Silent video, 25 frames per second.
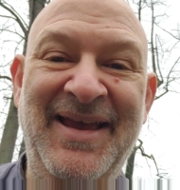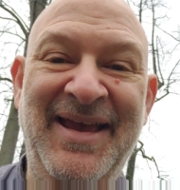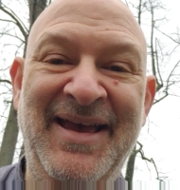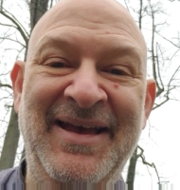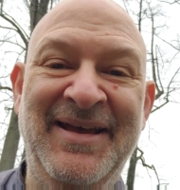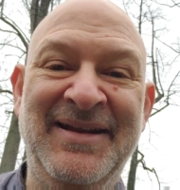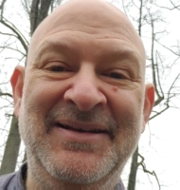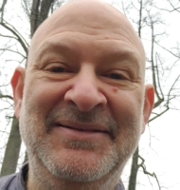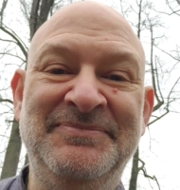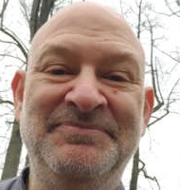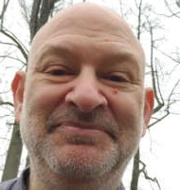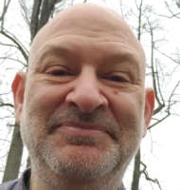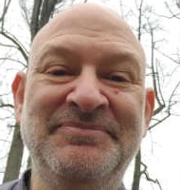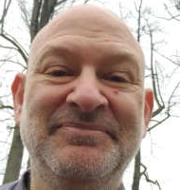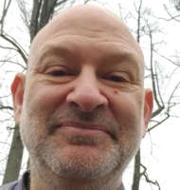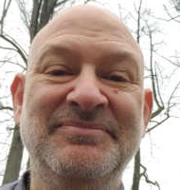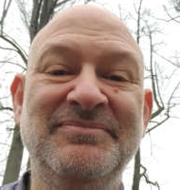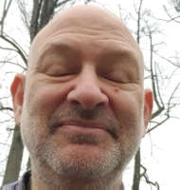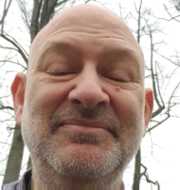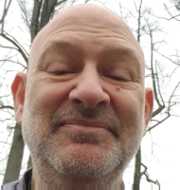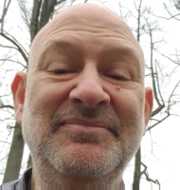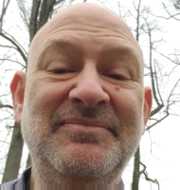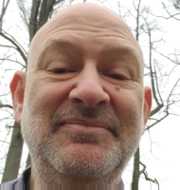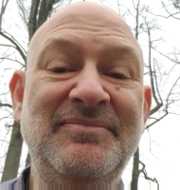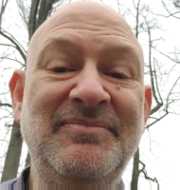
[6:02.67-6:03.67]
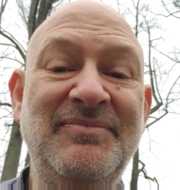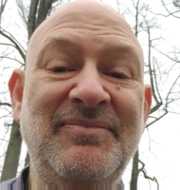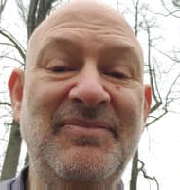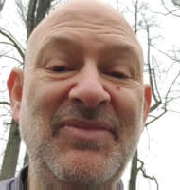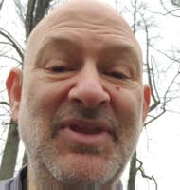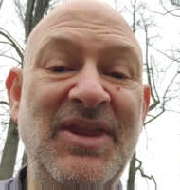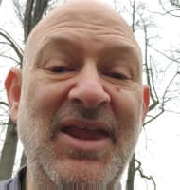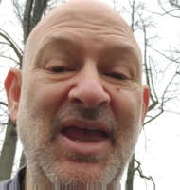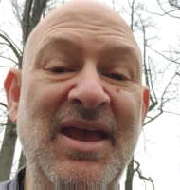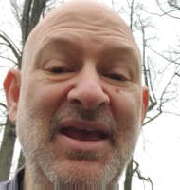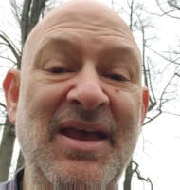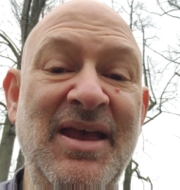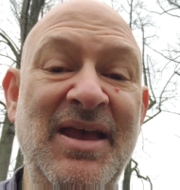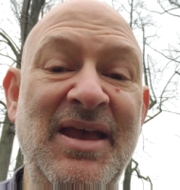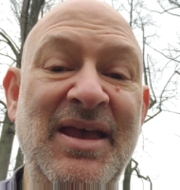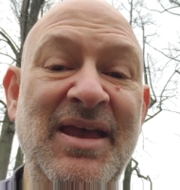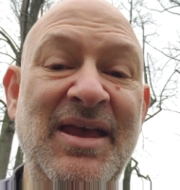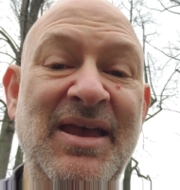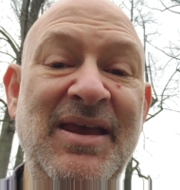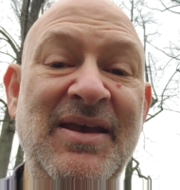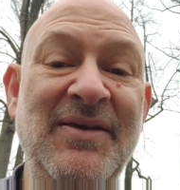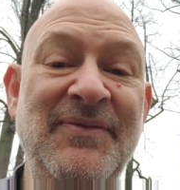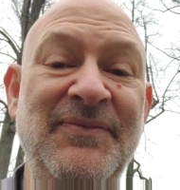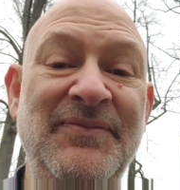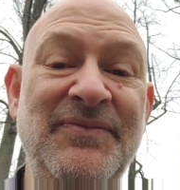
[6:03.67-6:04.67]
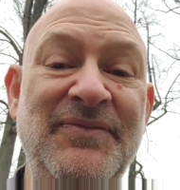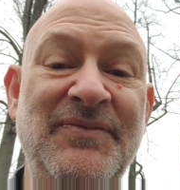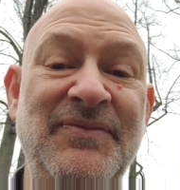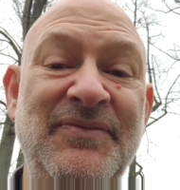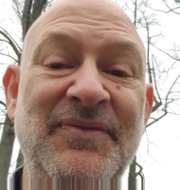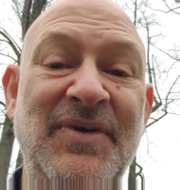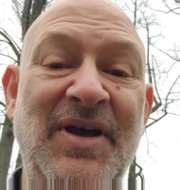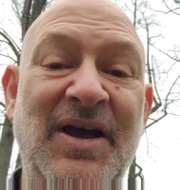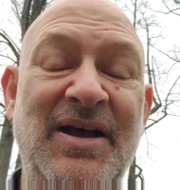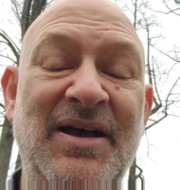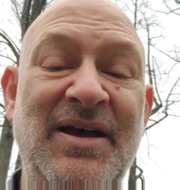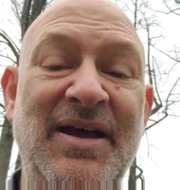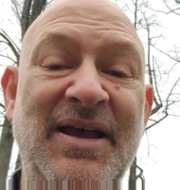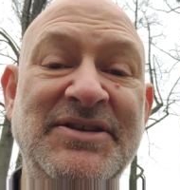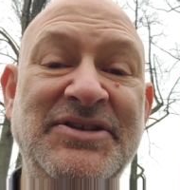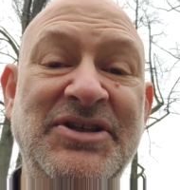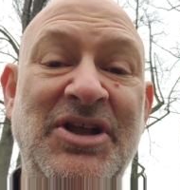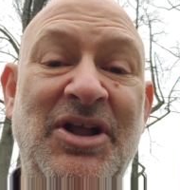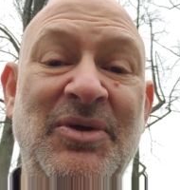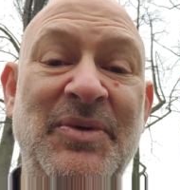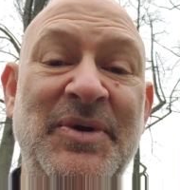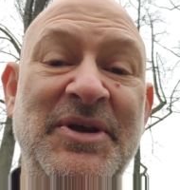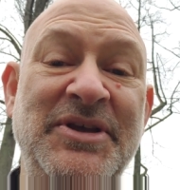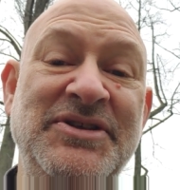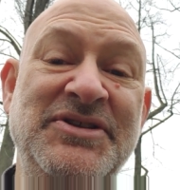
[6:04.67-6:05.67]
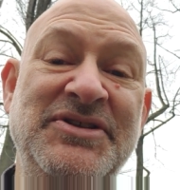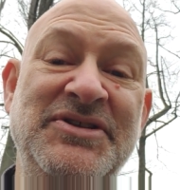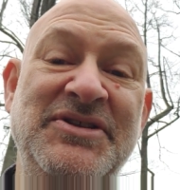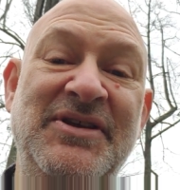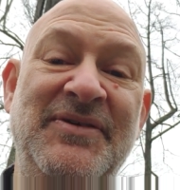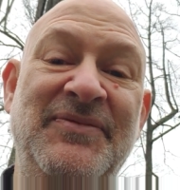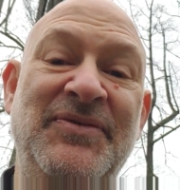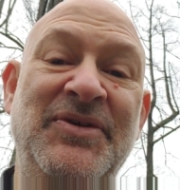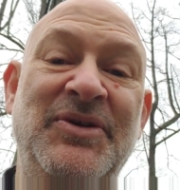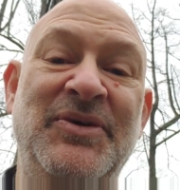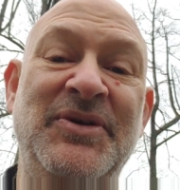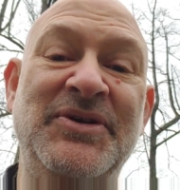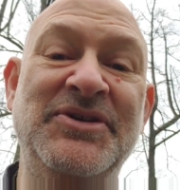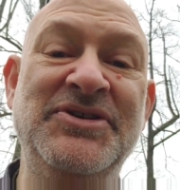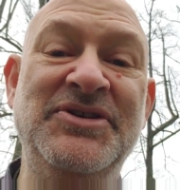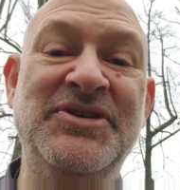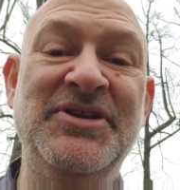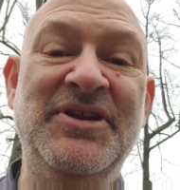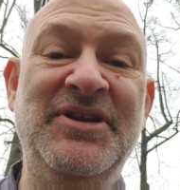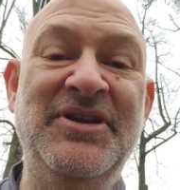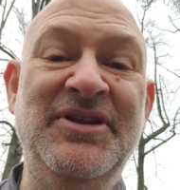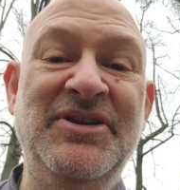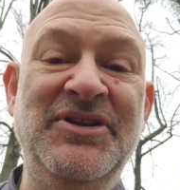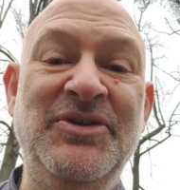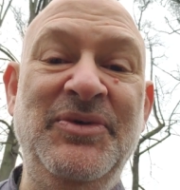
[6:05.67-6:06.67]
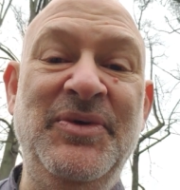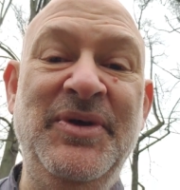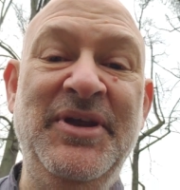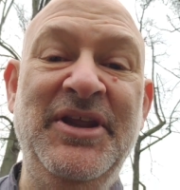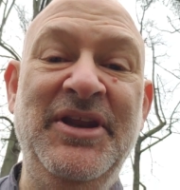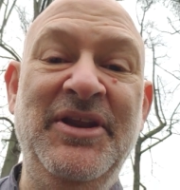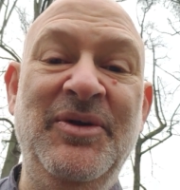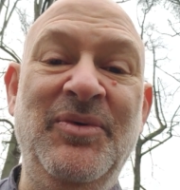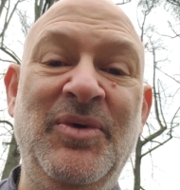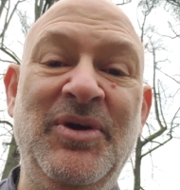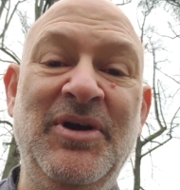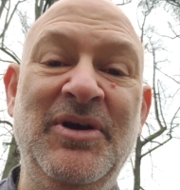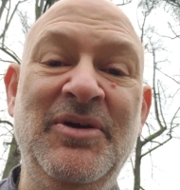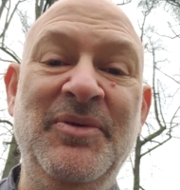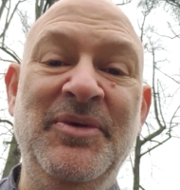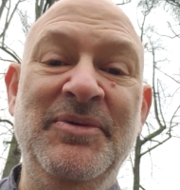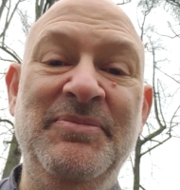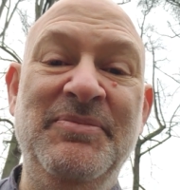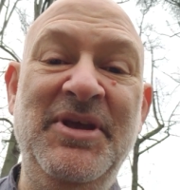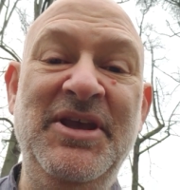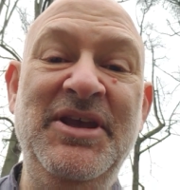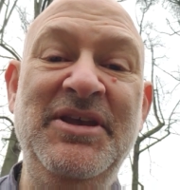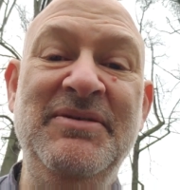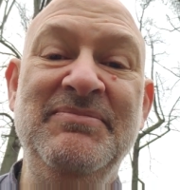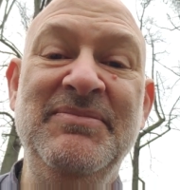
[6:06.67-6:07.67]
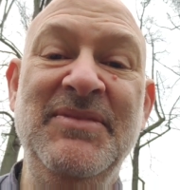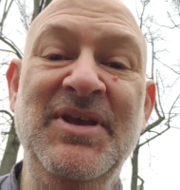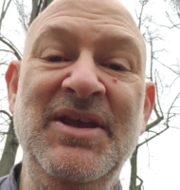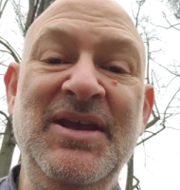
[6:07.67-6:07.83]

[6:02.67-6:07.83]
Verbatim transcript: and. If, uh, as always, if you're interested in doing any work with me,